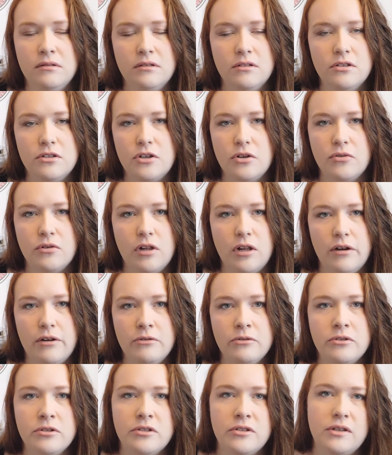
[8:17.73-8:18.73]
so
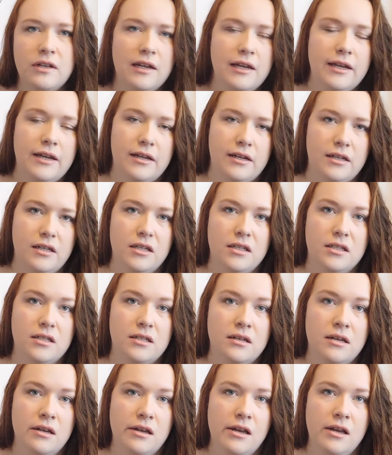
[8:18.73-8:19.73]
close,
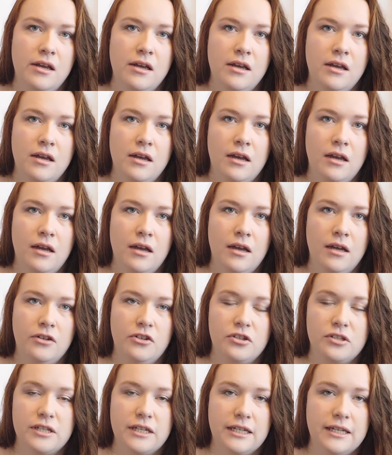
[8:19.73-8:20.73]
and
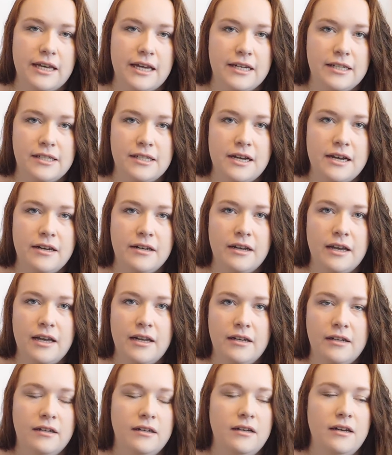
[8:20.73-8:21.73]
just like get it done.
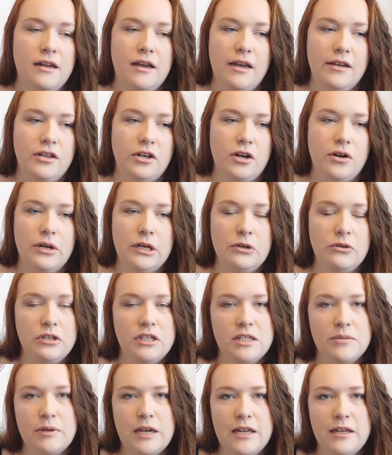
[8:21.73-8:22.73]
And I only
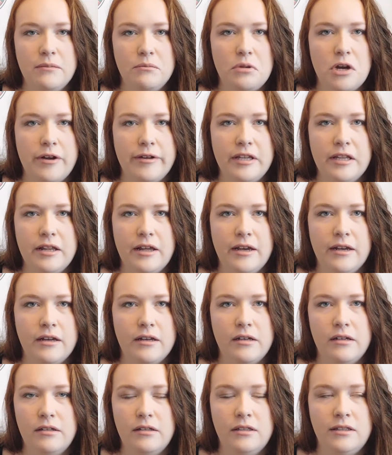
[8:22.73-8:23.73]
spend probably like